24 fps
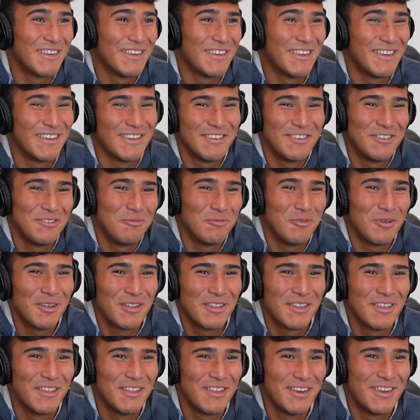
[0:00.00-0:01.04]
Yeah, she
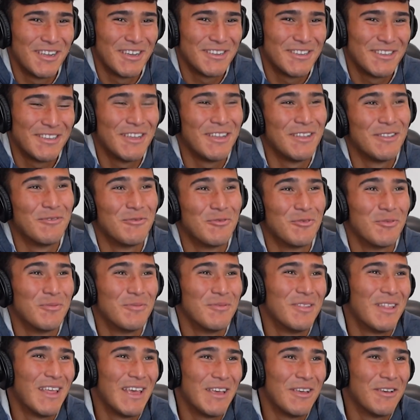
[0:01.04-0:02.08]
walked in the next day in the
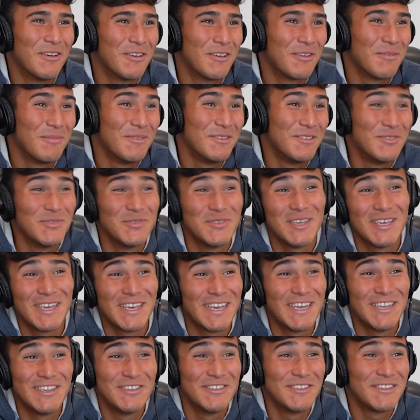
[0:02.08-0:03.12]
room, like hugging me. She was
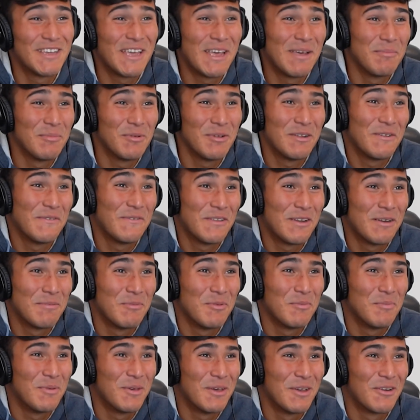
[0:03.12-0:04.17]
like, I just can't believe that I'm
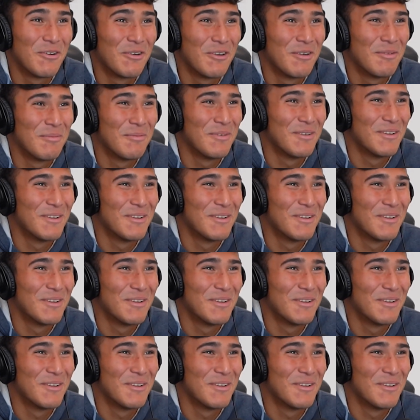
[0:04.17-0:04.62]
going to be a grandma.